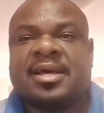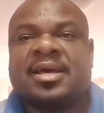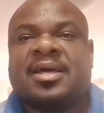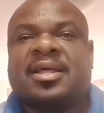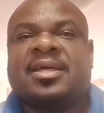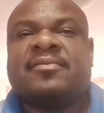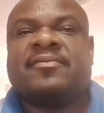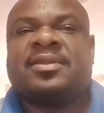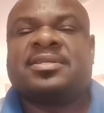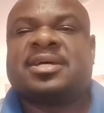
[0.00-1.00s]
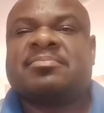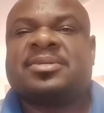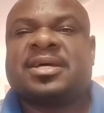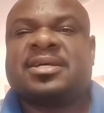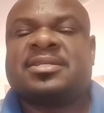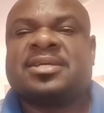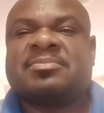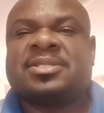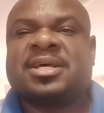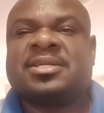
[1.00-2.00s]
and even in
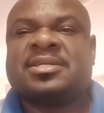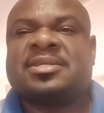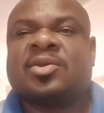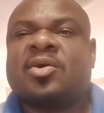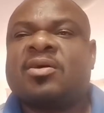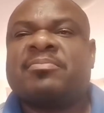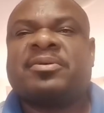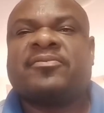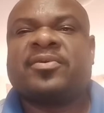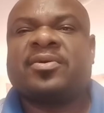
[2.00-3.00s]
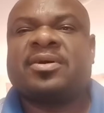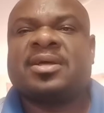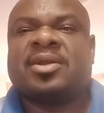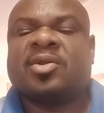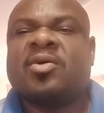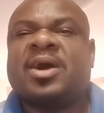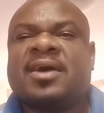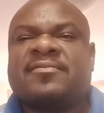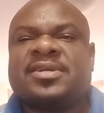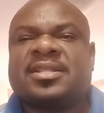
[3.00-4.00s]
some stages long
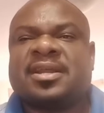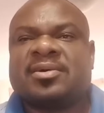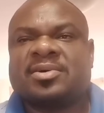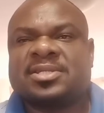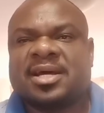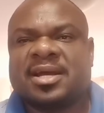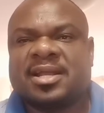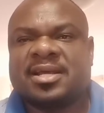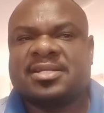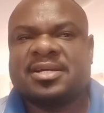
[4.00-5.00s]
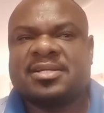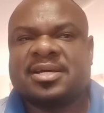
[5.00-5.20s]
after the records are created.